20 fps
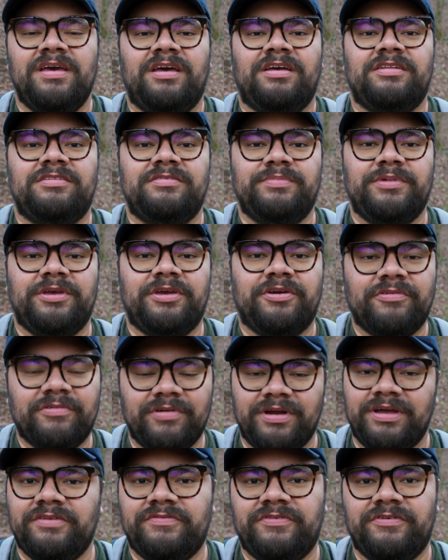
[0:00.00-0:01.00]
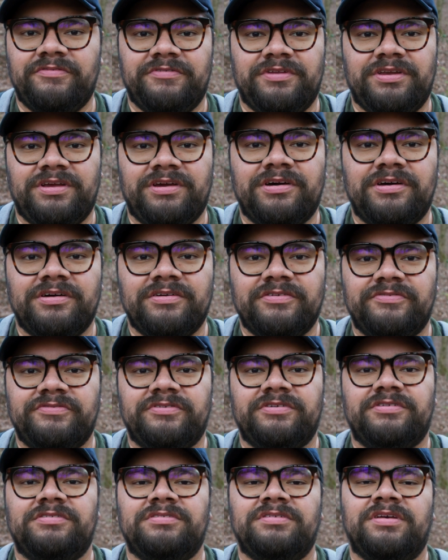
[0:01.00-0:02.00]
it's gonna be great for
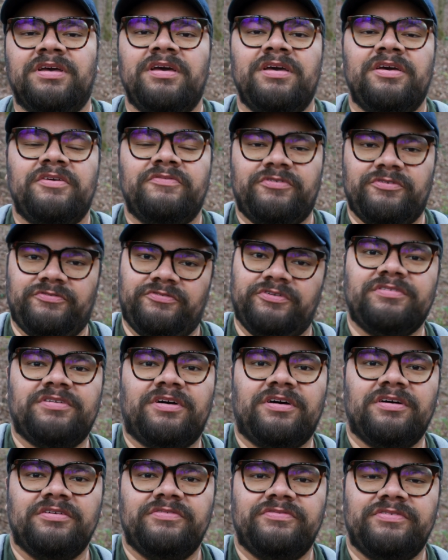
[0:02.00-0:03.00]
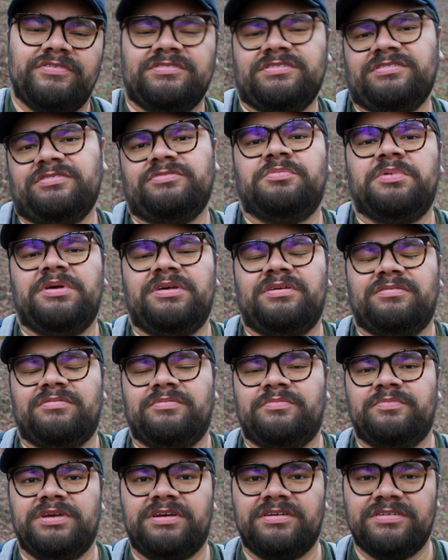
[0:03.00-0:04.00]
videographers, for photographers as well,
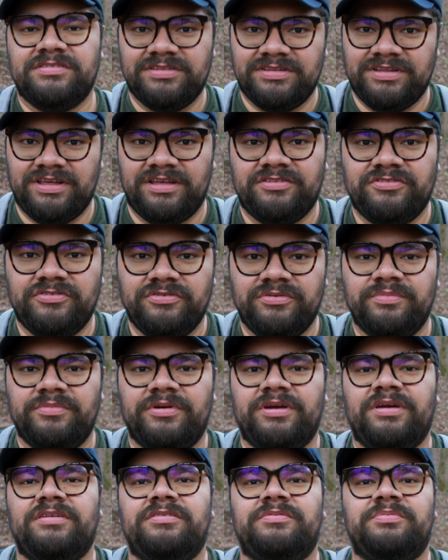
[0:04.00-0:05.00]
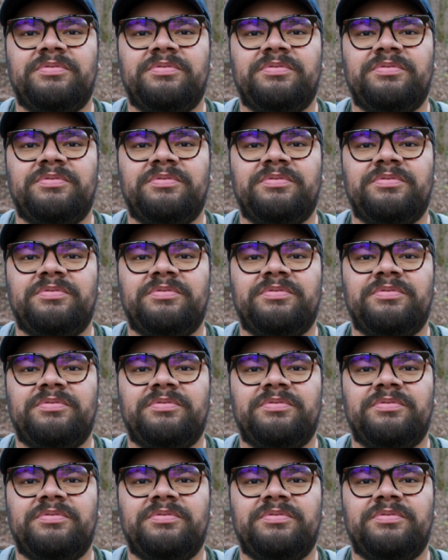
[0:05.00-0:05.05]
because of that zoom range,